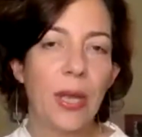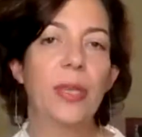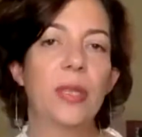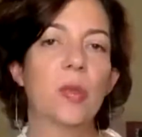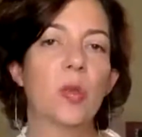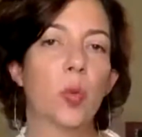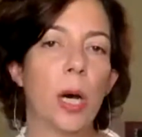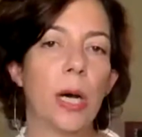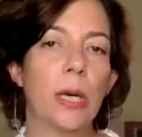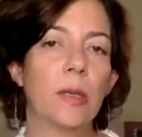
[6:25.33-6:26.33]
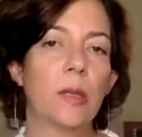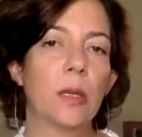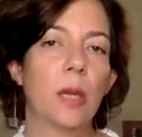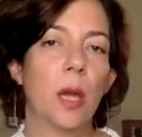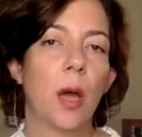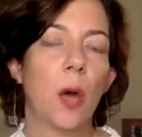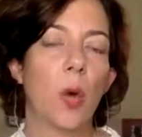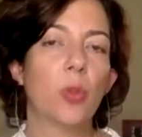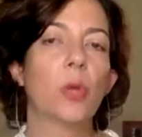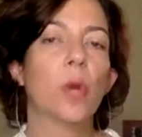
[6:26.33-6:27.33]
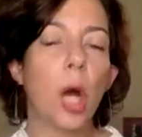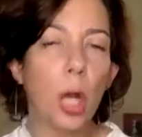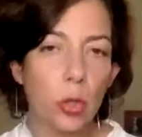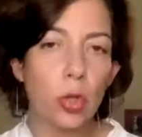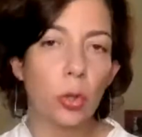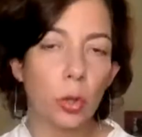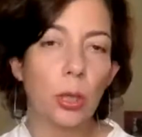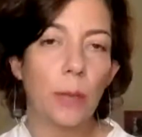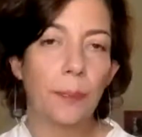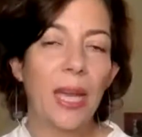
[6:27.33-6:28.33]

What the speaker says: This was also cultural.